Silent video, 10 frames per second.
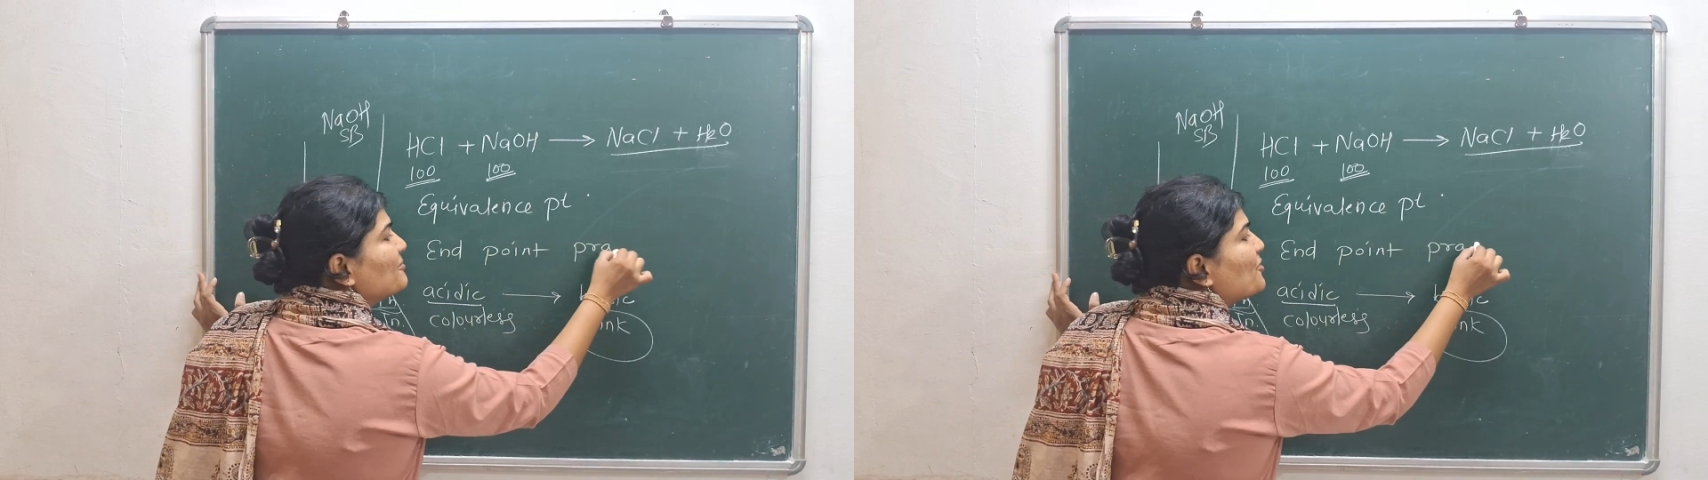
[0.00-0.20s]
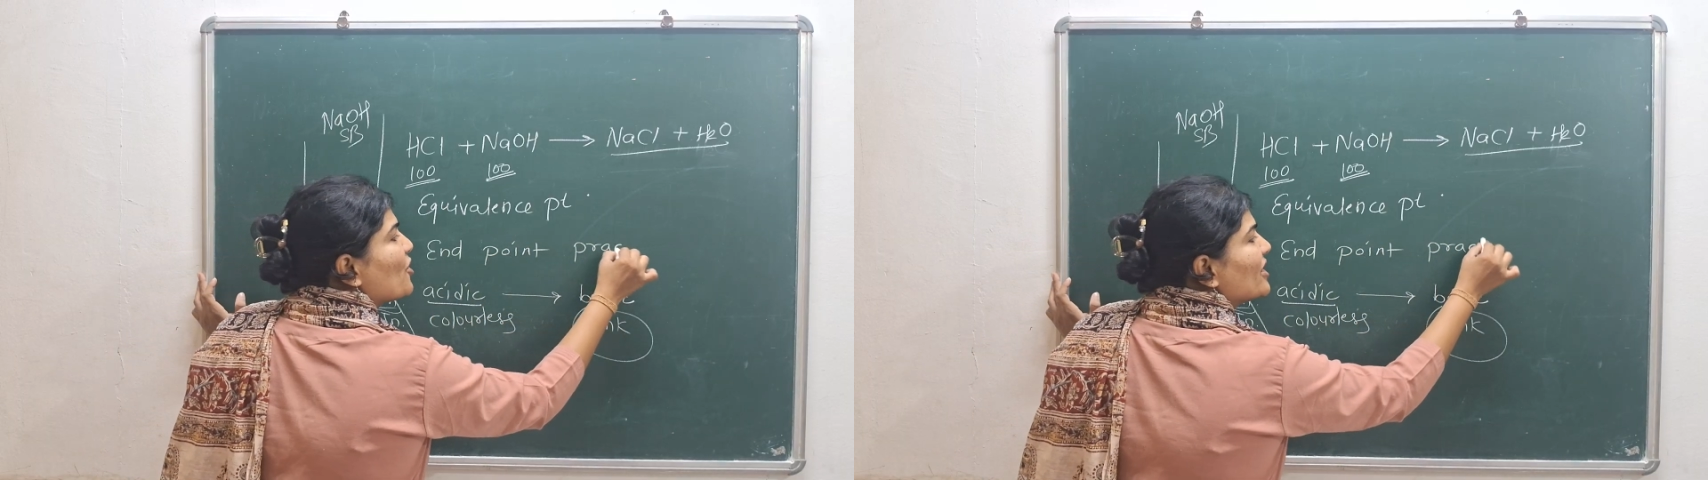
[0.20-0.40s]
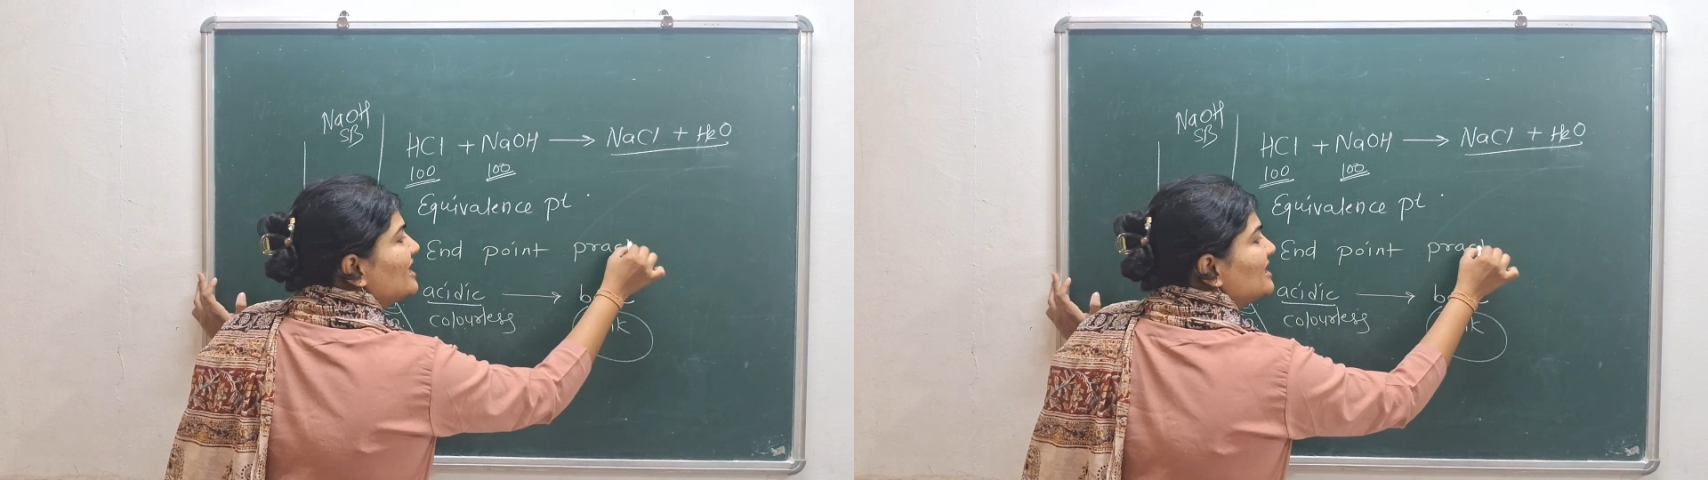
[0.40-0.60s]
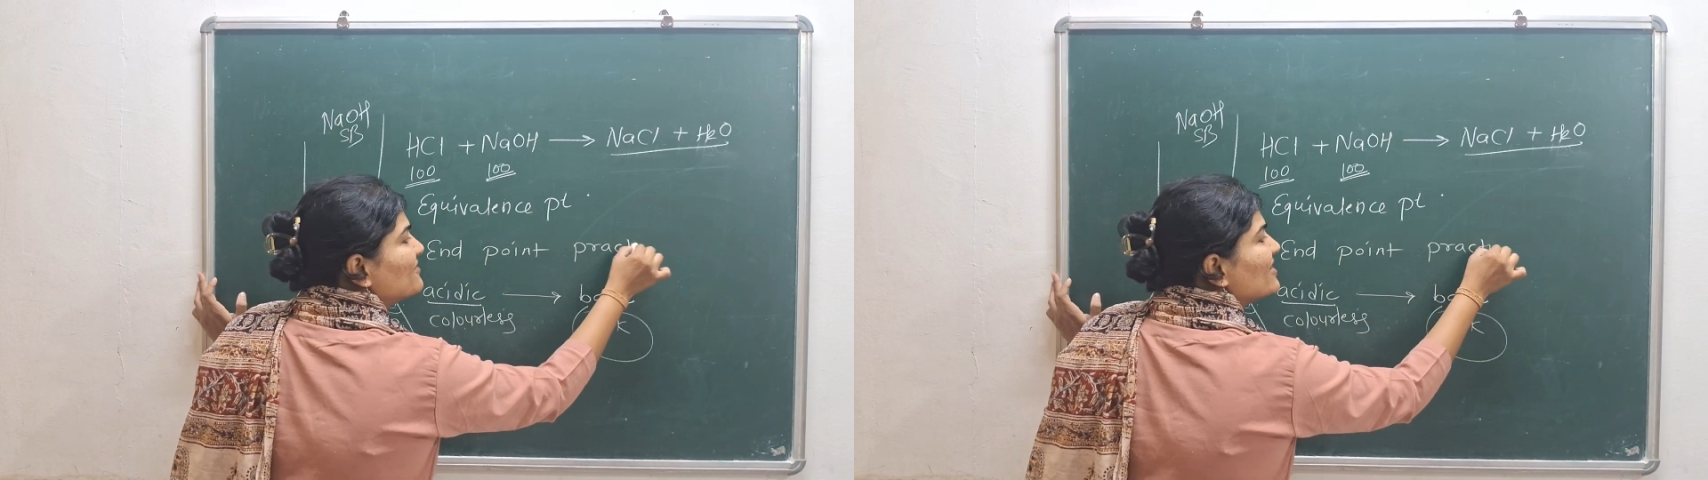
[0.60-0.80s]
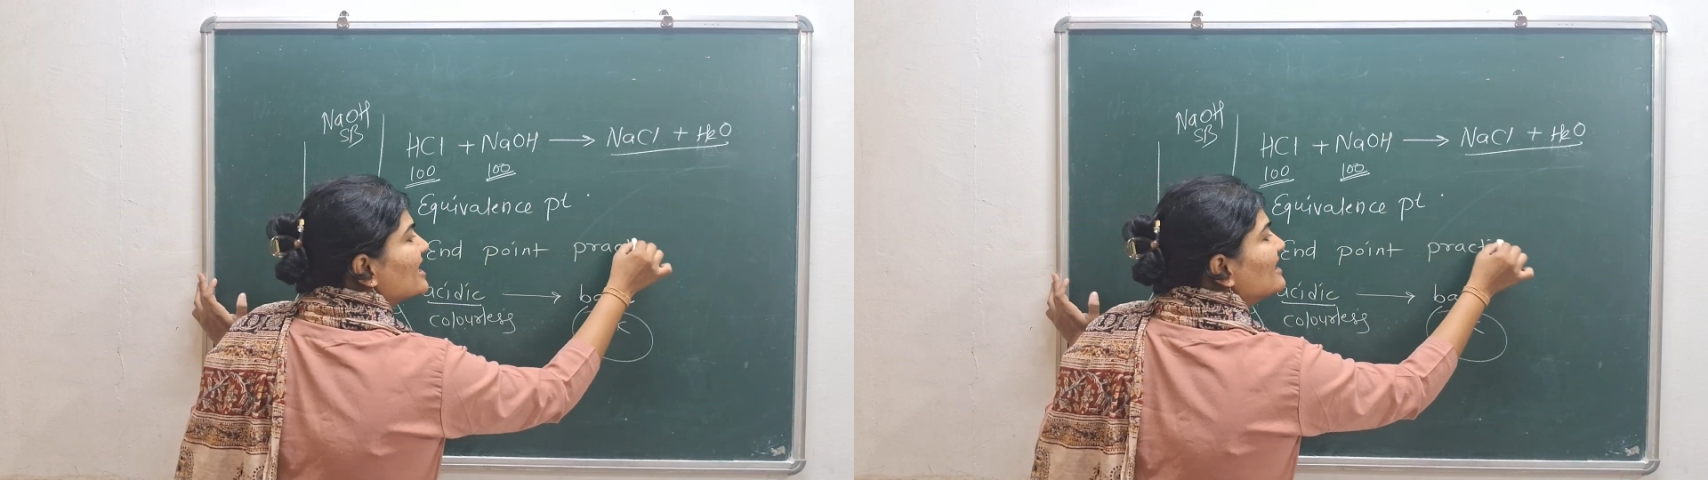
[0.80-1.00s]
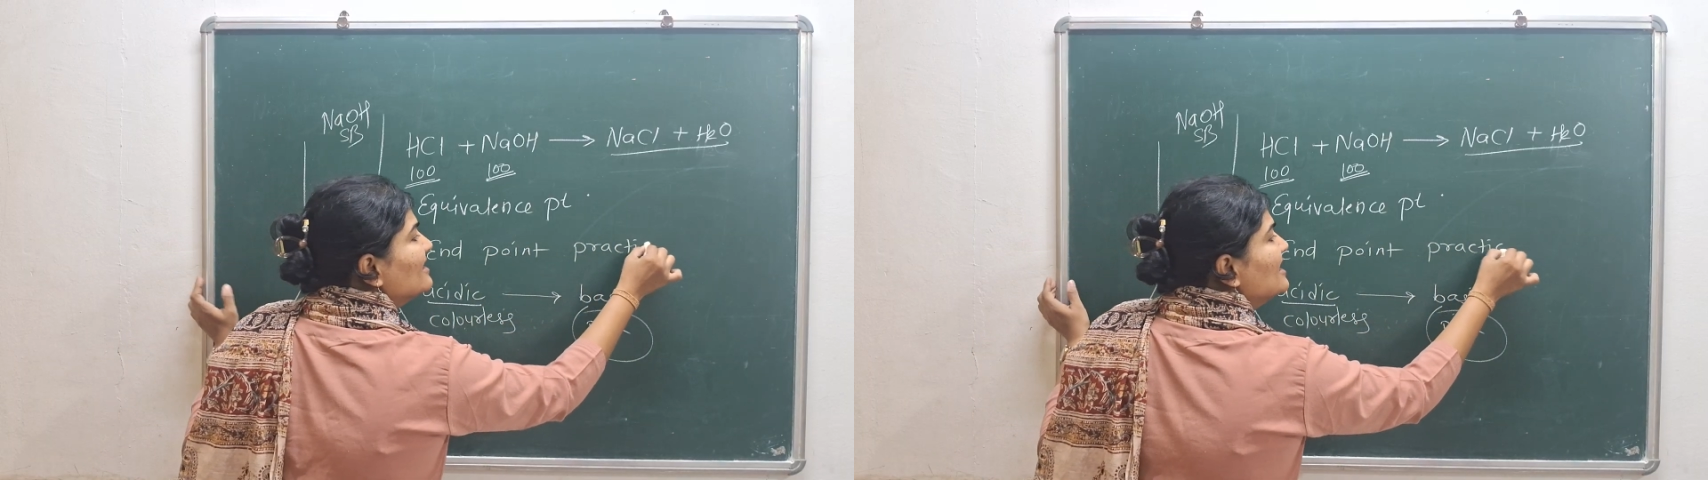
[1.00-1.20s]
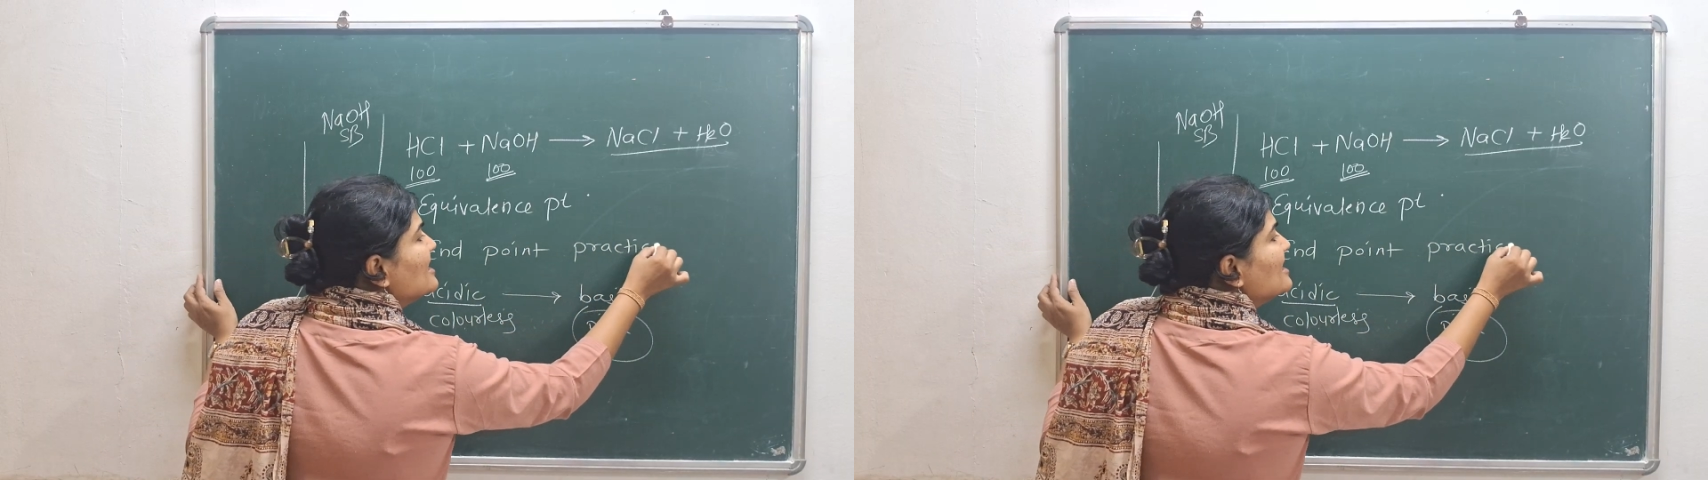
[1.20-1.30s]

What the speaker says: point where